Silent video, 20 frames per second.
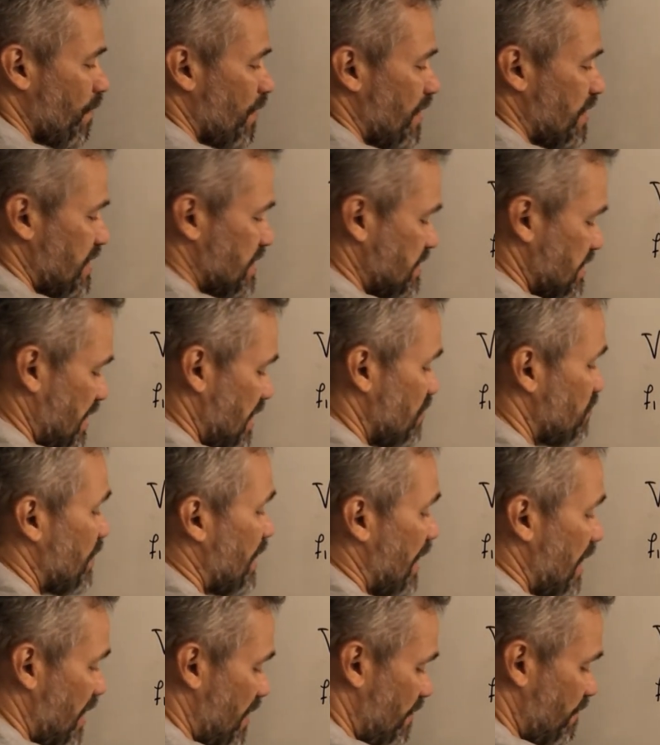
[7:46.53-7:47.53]
in this case
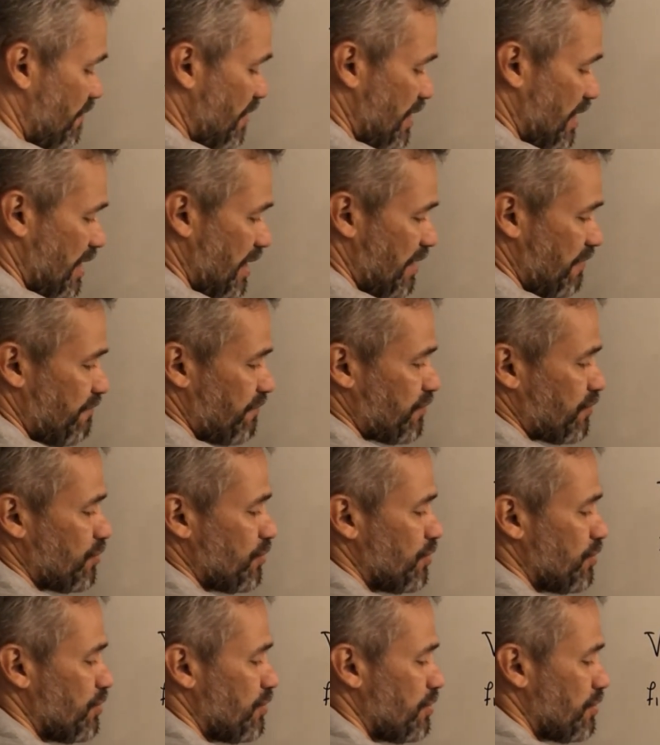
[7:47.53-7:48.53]
we have
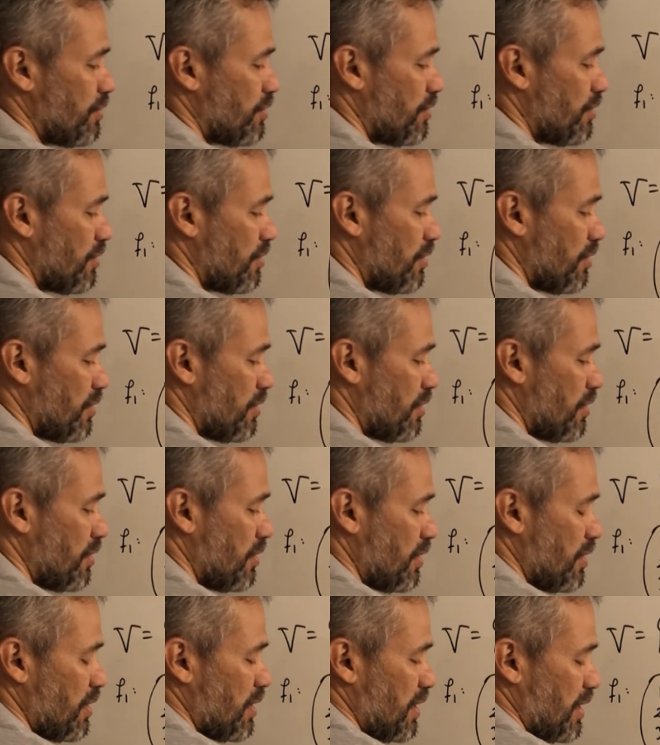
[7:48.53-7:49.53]
f2
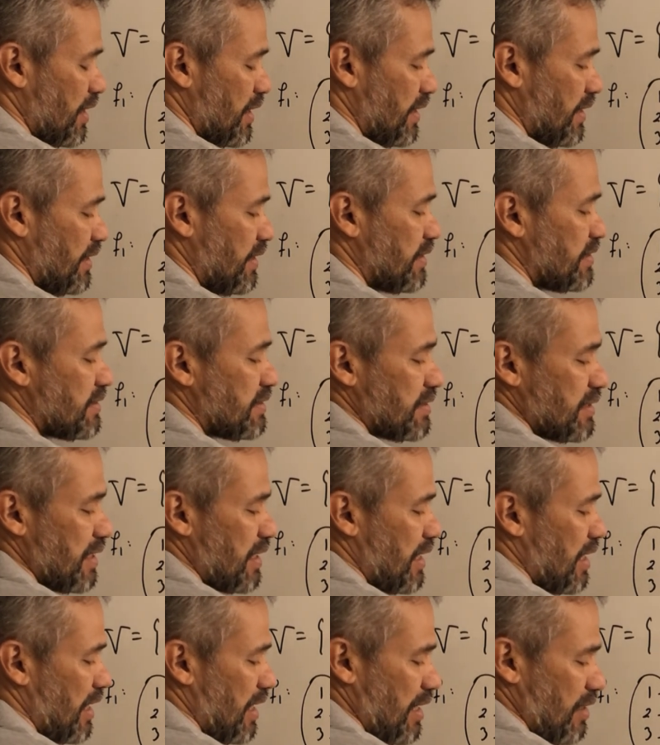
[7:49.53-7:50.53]
is
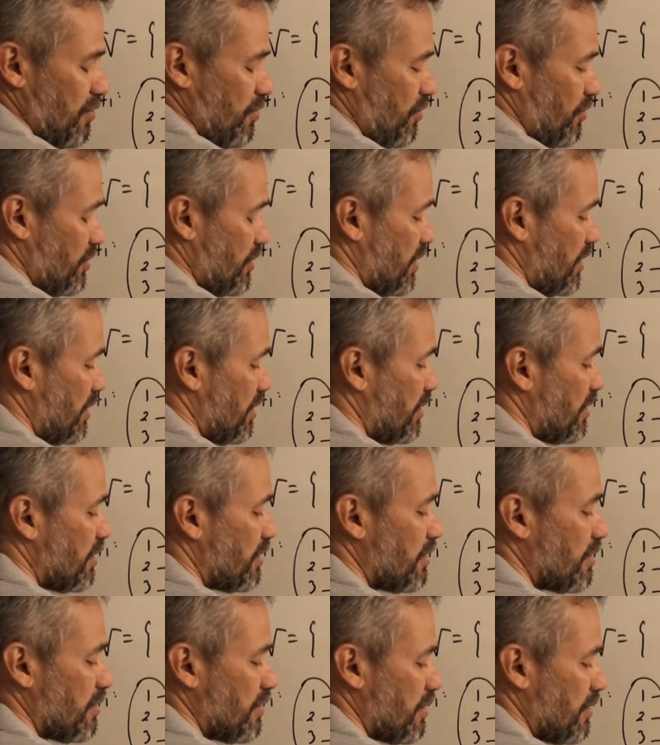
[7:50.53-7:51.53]

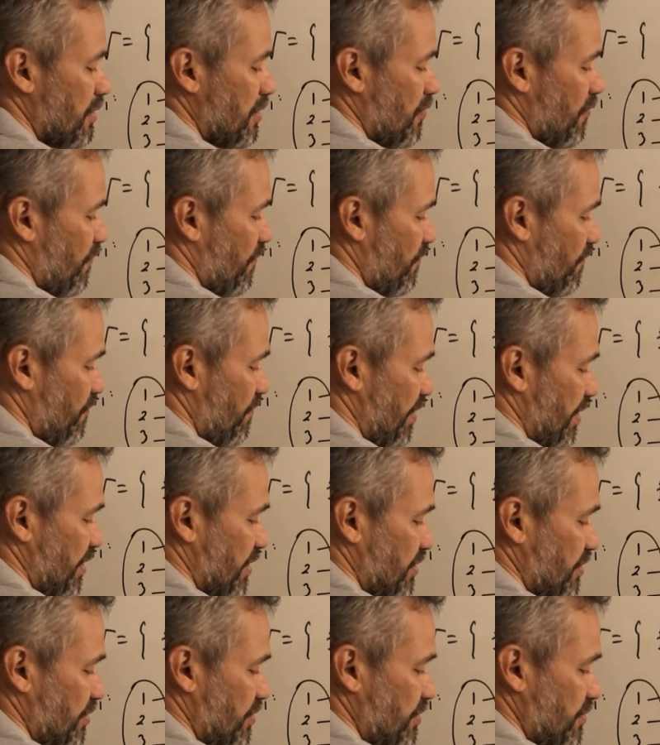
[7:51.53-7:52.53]
another
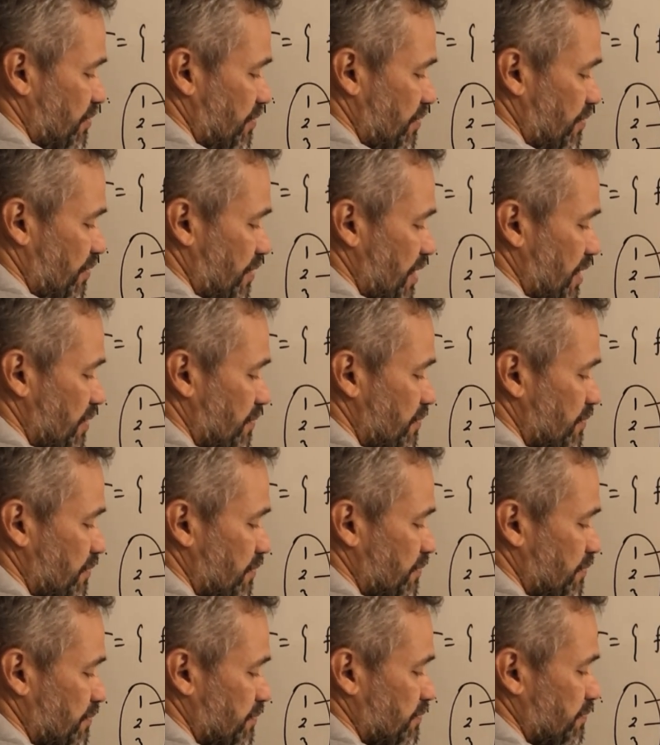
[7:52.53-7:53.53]
vector, right?
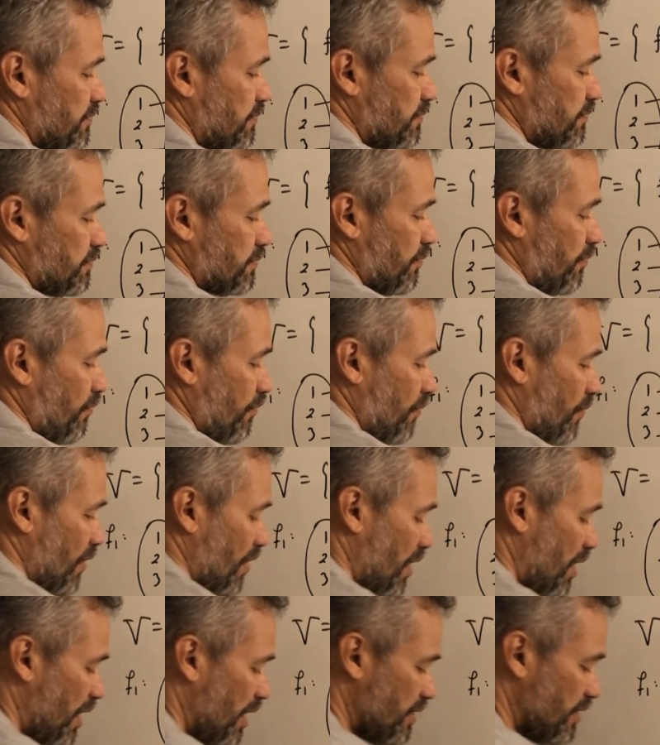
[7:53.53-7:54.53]

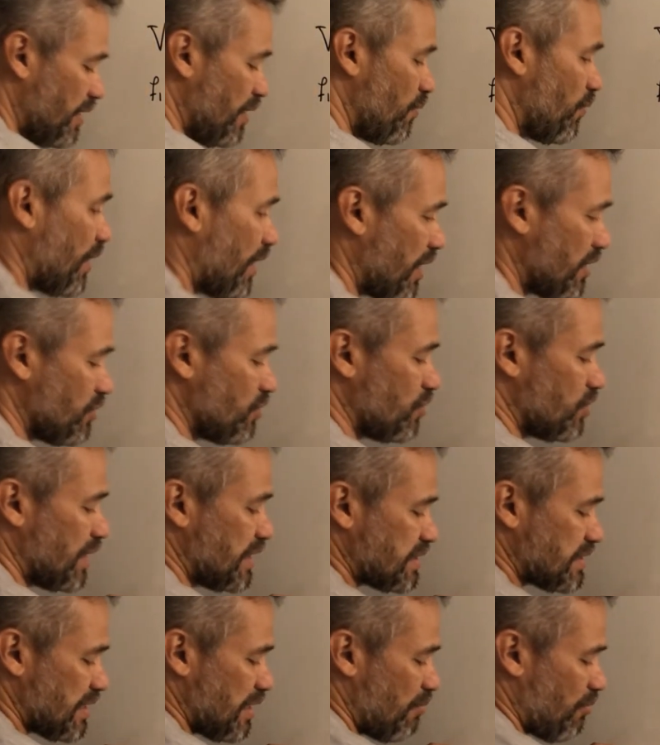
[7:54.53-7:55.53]
And then we can do
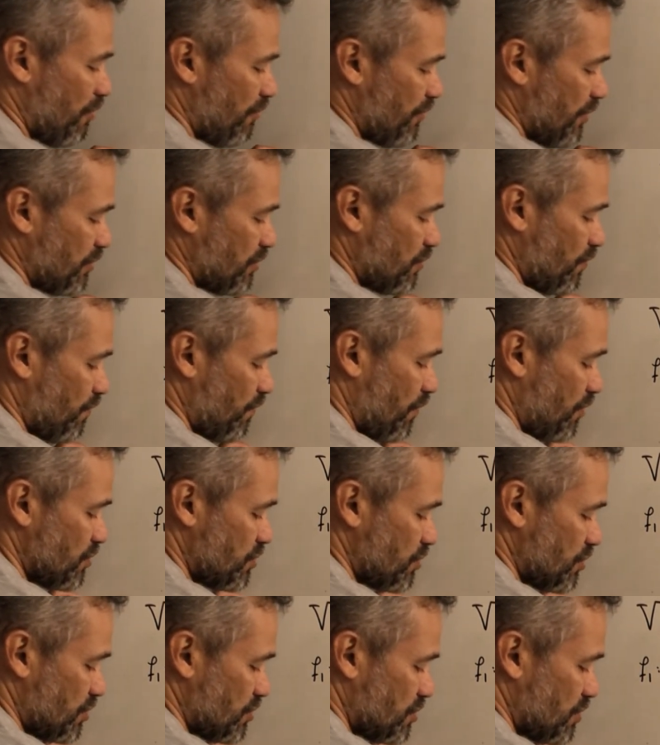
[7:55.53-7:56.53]
the sum of the two
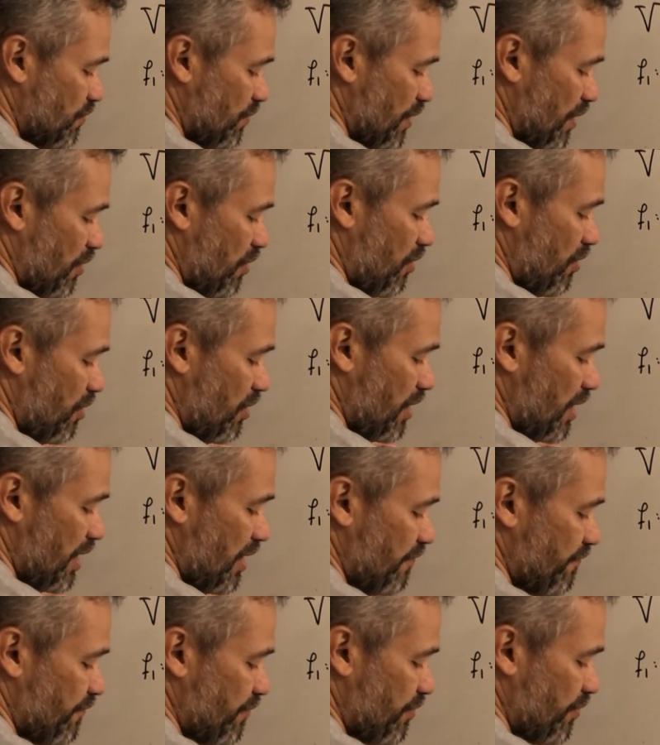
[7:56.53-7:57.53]
functions. We call
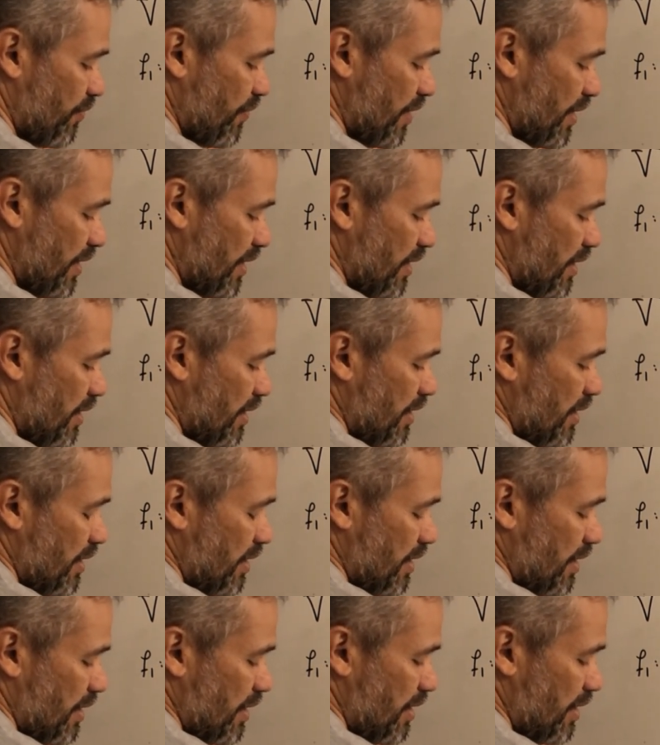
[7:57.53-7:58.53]
f3
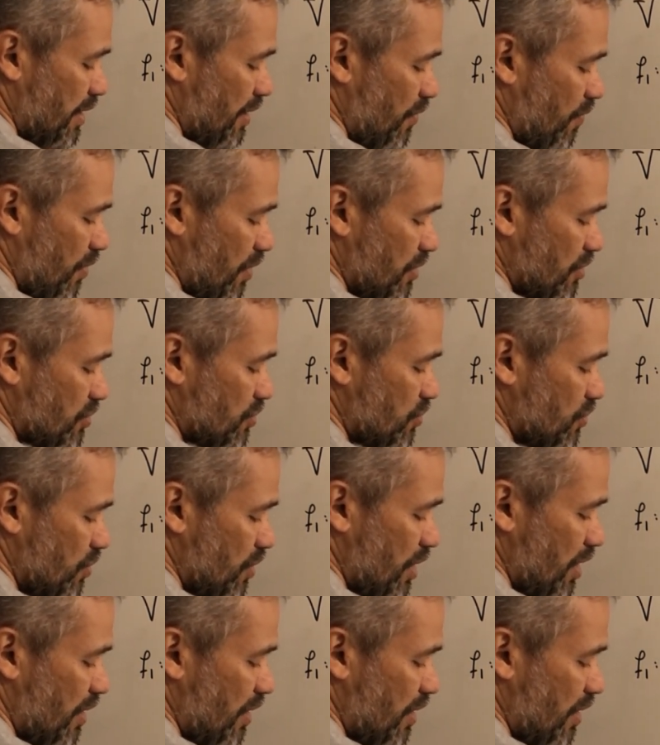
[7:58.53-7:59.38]
equal to